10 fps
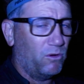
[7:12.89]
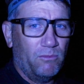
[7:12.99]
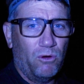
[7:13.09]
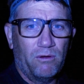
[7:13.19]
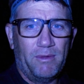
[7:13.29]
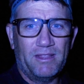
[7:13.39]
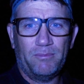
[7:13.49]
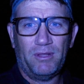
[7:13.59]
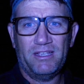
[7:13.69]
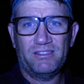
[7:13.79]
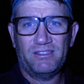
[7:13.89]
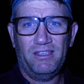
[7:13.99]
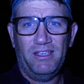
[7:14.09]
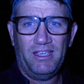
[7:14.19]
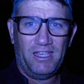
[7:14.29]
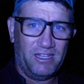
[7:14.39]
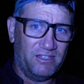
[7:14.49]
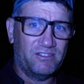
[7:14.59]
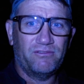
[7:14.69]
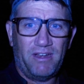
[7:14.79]
more and more about the place
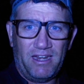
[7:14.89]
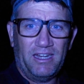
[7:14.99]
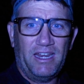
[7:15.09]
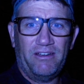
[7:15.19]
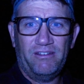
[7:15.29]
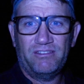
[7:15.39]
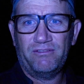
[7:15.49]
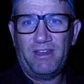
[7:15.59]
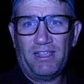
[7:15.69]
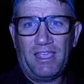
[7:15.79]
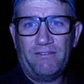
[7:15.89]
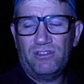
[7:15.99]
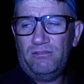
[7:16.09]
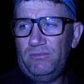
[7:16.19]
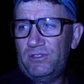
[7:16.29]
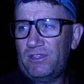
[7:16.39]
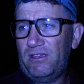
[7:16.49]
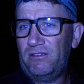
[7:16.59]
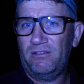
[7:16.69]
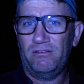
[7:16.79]
and the surrounding areas around Caversham.
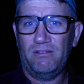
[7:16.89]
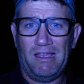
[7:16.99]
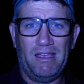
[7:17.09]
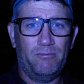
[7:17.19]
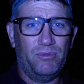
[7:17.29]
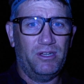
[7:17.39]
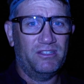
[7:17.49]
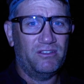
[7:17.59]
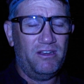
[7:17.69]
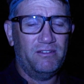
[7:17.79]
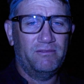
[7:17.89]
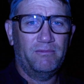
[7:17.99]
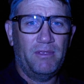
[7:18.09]
So pretty excited.